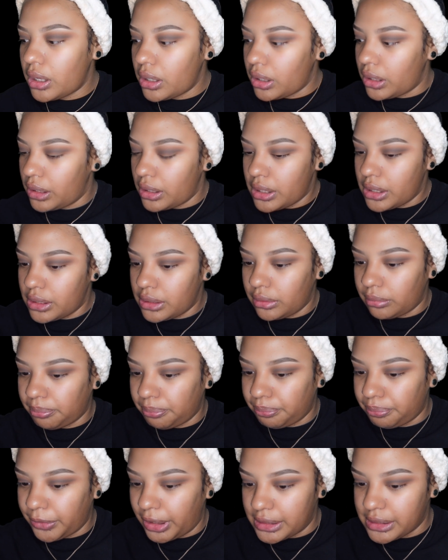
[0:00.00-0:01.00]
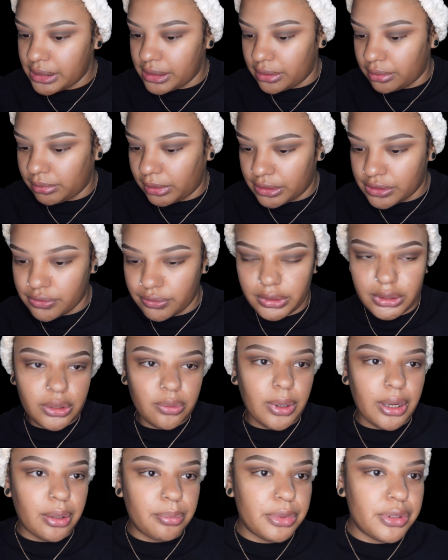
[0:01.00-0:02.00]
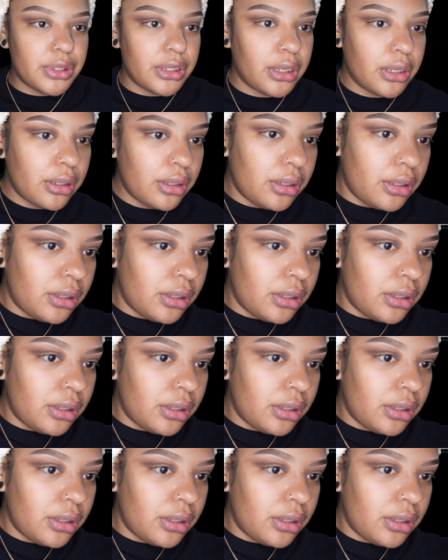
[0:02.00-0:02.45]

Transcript: And that's it. That's really why I'm using it.